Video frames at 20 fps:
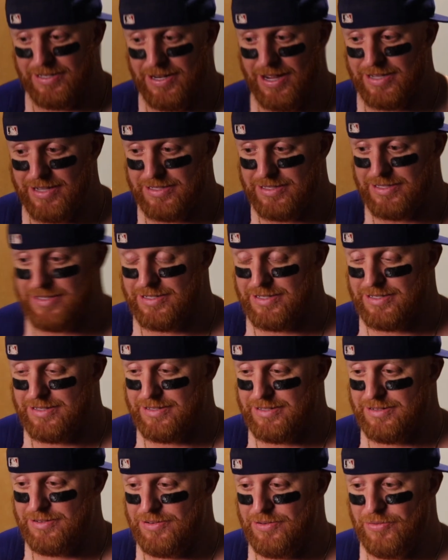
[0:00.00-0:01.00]
nice
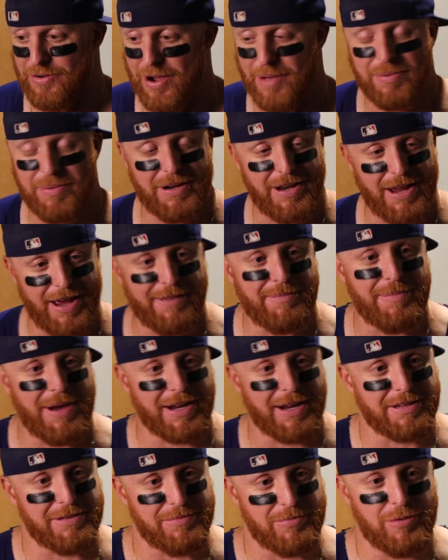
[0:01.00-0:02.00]
weapon to have
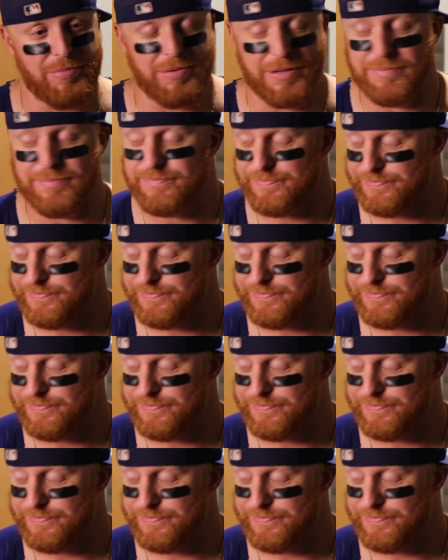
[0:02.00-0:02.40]
back in the bullpen.